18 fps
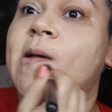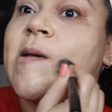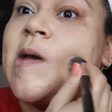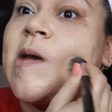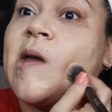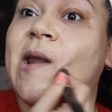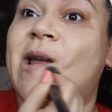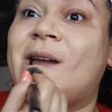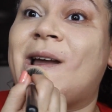
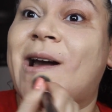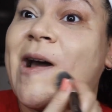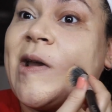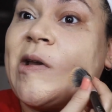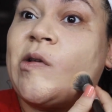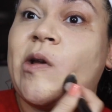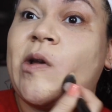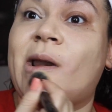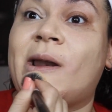And I
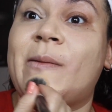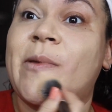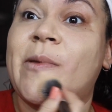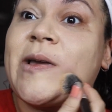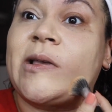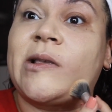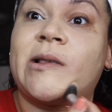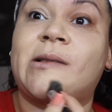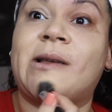hydrate it,
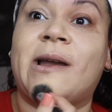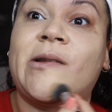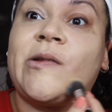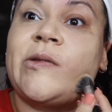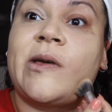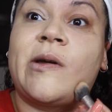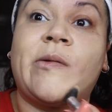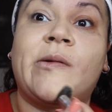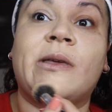because I
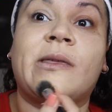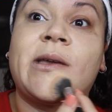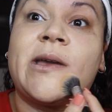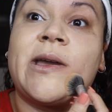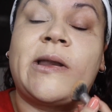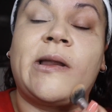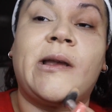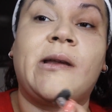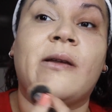do that with
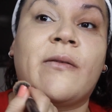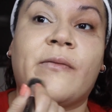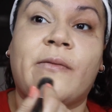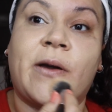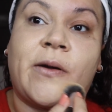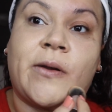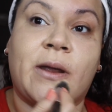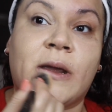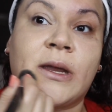any
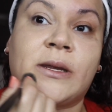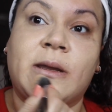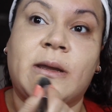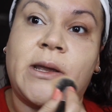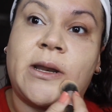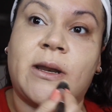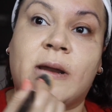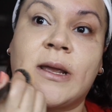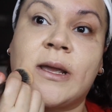
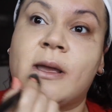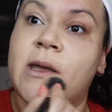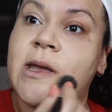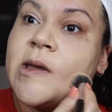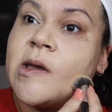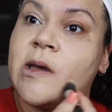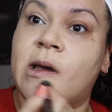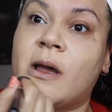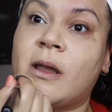foundation.
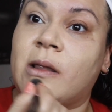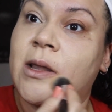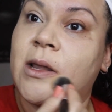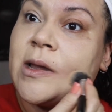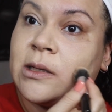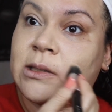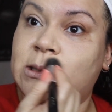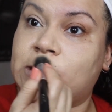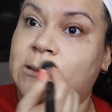
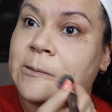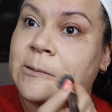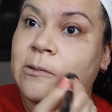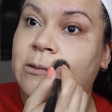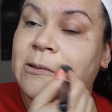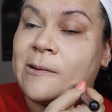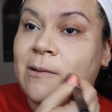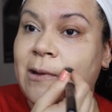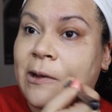Unless,
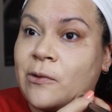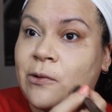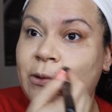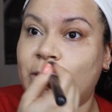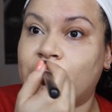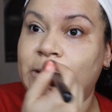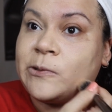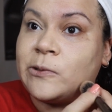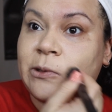well, I don't
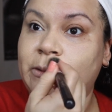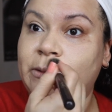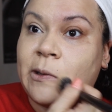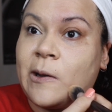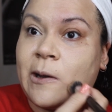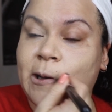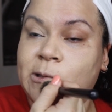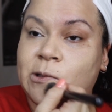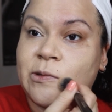use
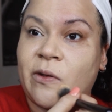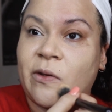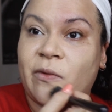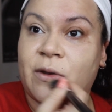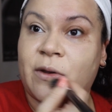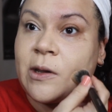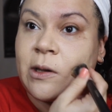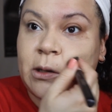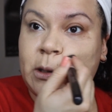dewy
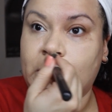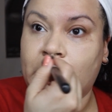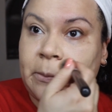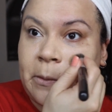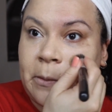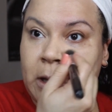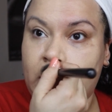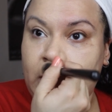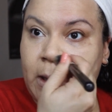foundations,
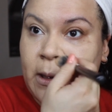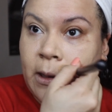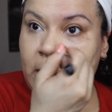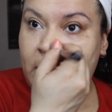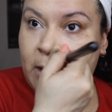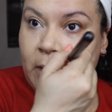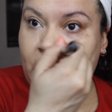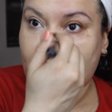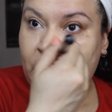but
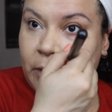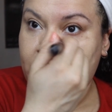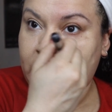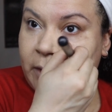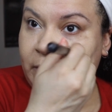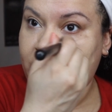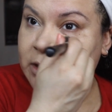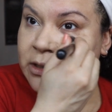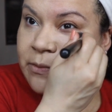
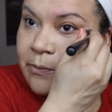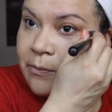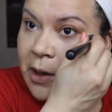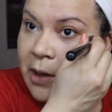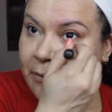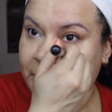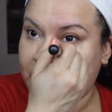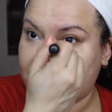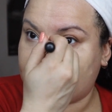if it's a
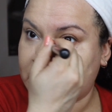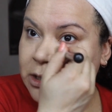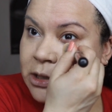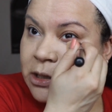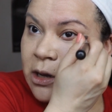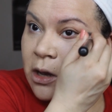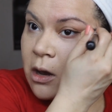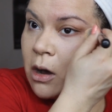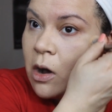matte
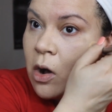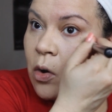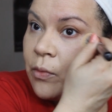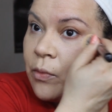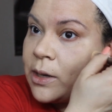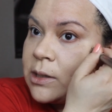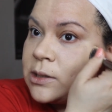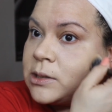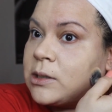foundation, I
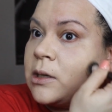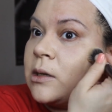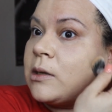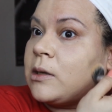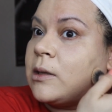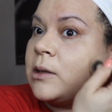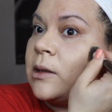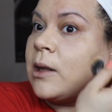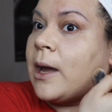always
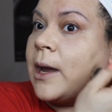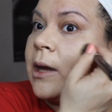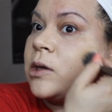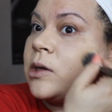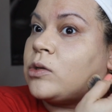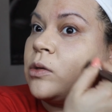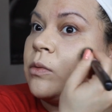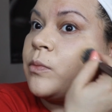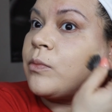
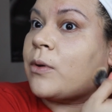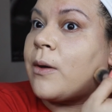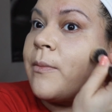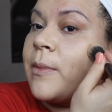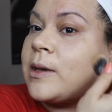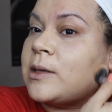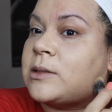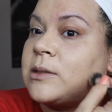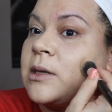like to
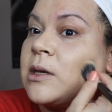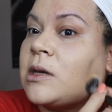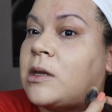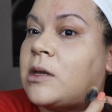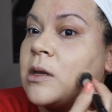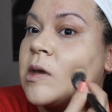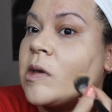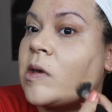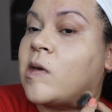prep my
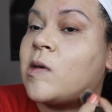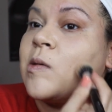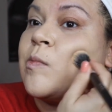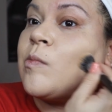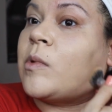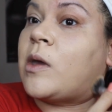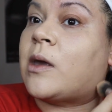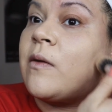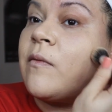skin,
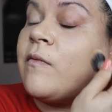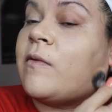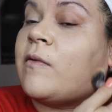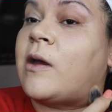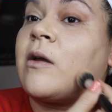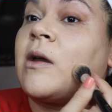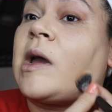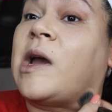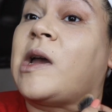make it
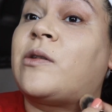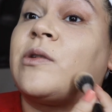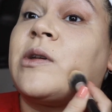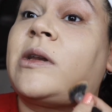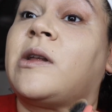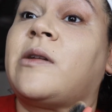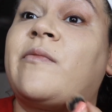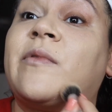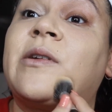very
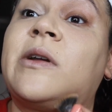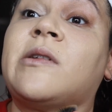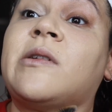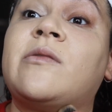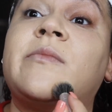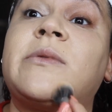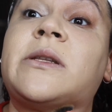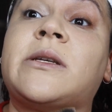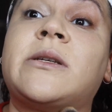hydrated, very
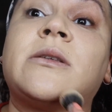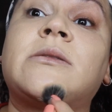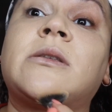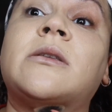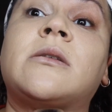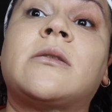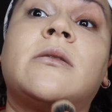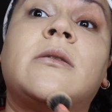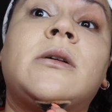
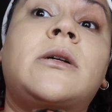luminous,